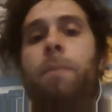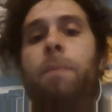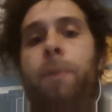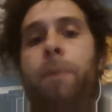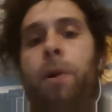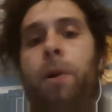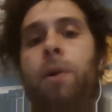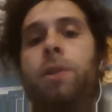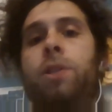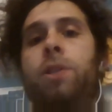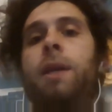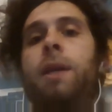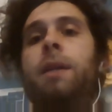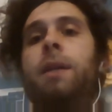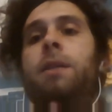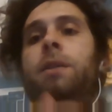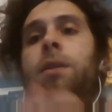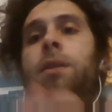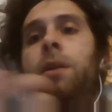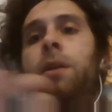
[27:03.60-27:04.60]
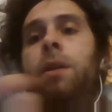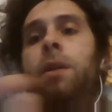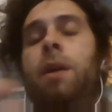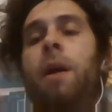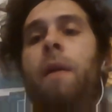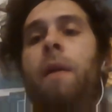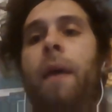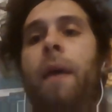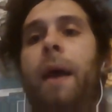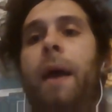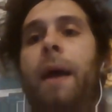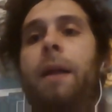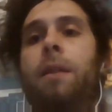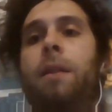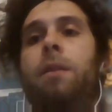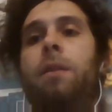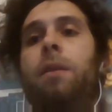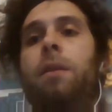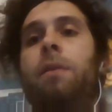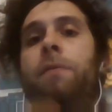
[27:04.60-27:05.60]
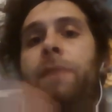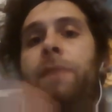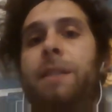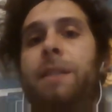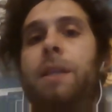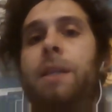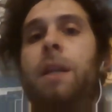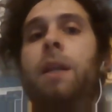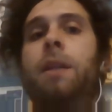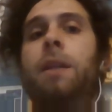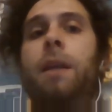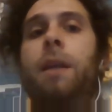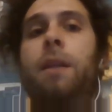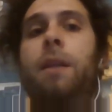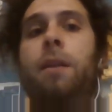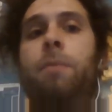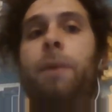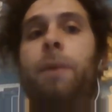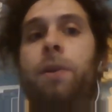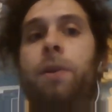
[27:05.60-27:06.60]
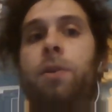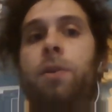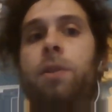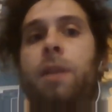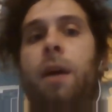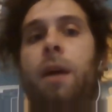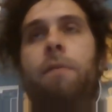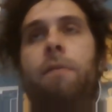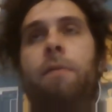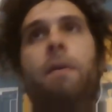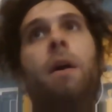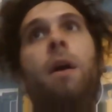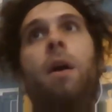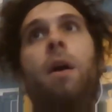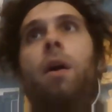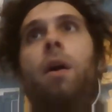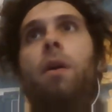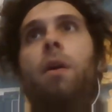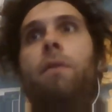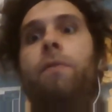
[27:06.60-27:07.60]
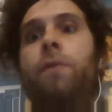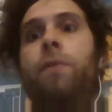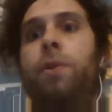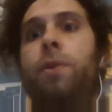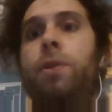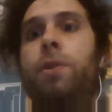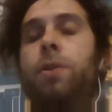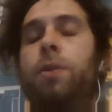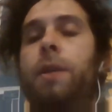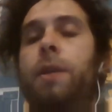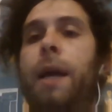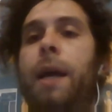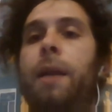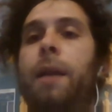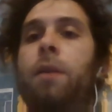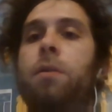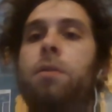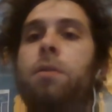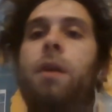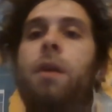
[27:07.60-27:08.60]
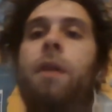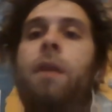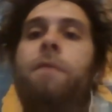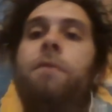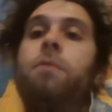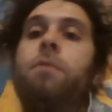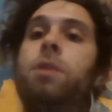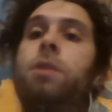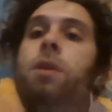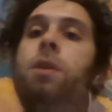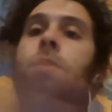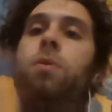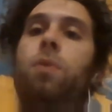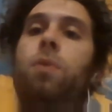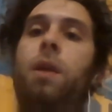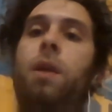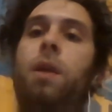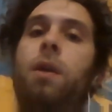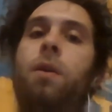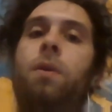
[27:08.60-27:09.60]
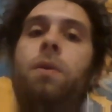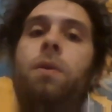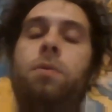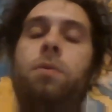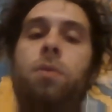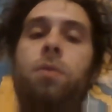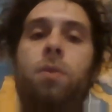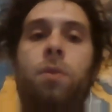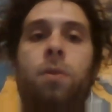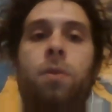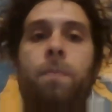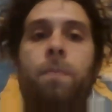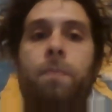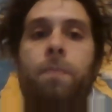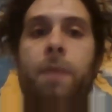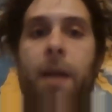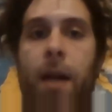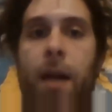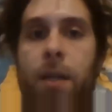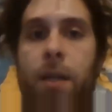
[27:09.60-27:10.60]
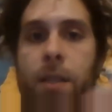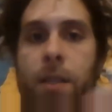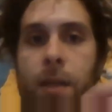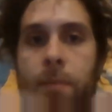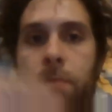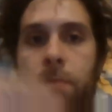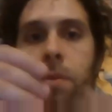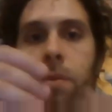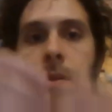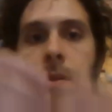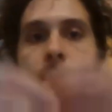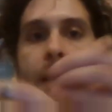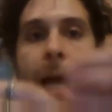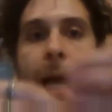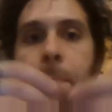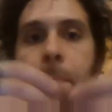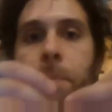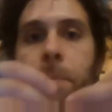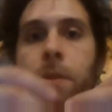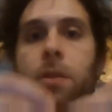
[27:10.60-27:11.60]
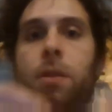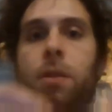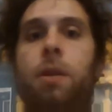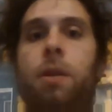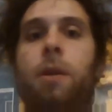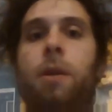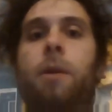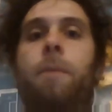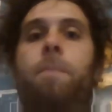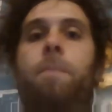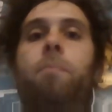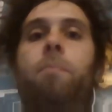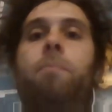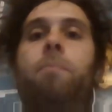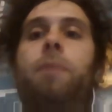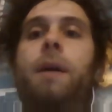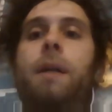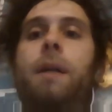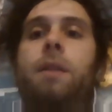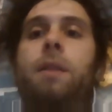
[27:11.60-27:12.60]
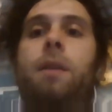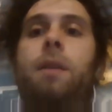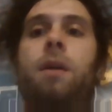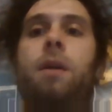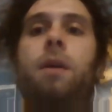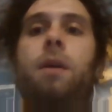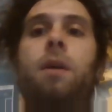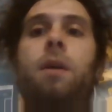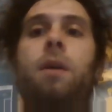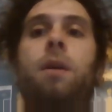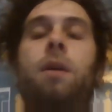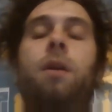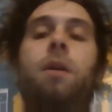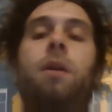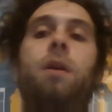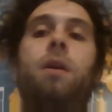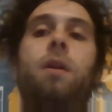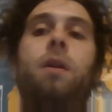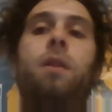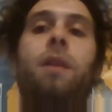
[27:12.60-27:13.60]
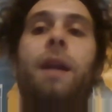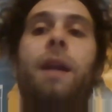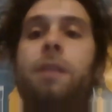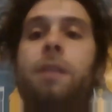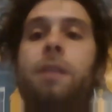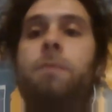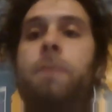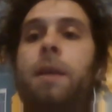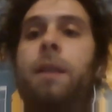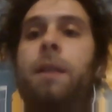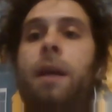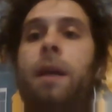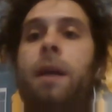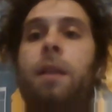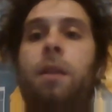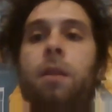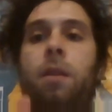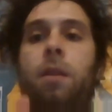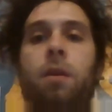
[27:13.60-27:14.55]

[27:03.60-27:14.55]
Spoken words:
project and facilitate it by yourself. Of course, you cannot start from zero to hero, so there are some steps, but trust me that